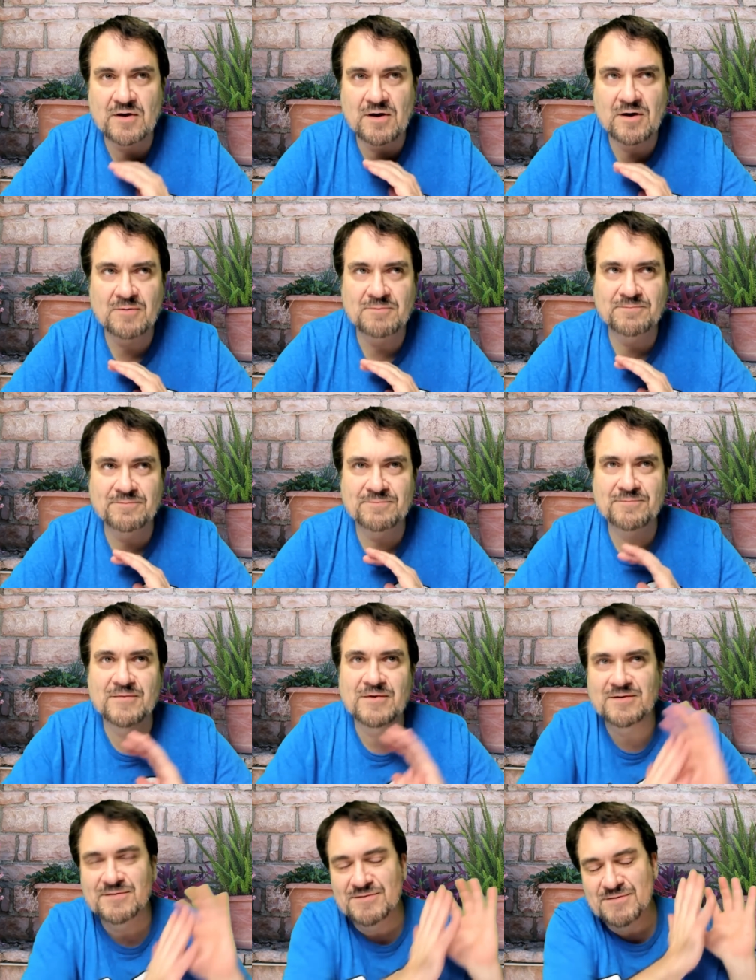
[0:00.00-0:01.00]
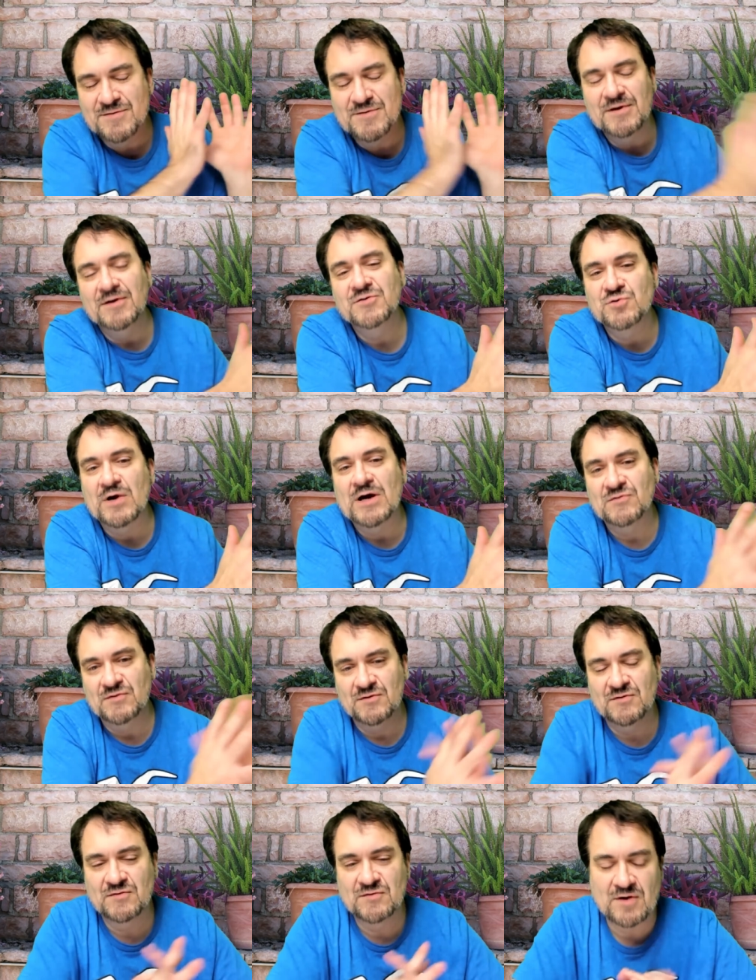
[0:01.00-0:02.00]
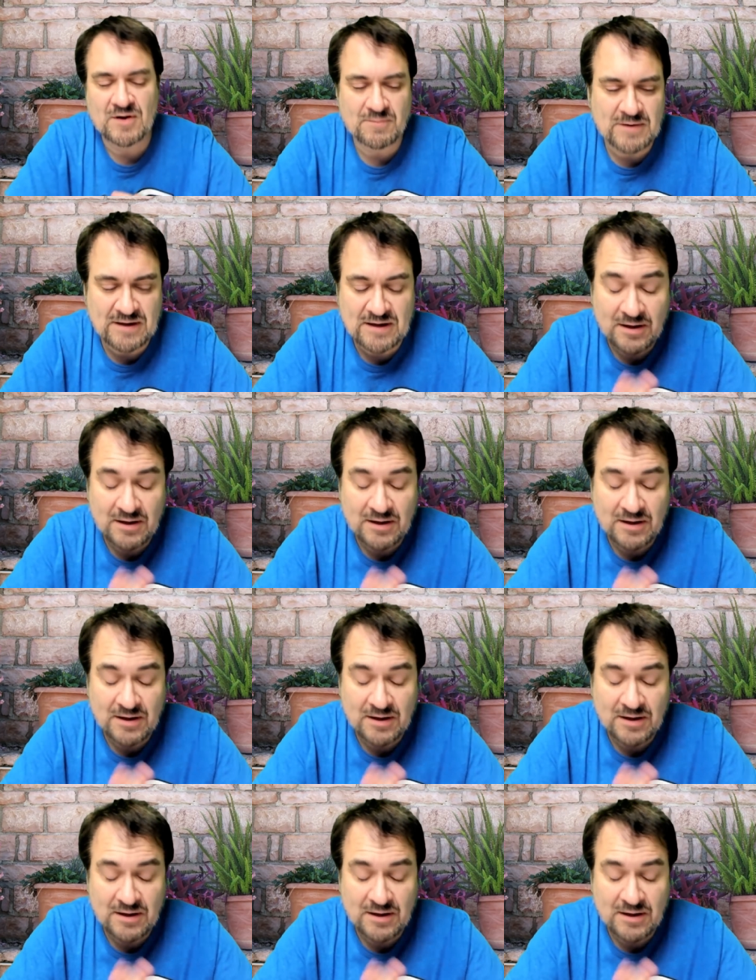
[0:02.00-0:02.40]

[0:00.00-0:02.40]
Um, the addresses. Um, I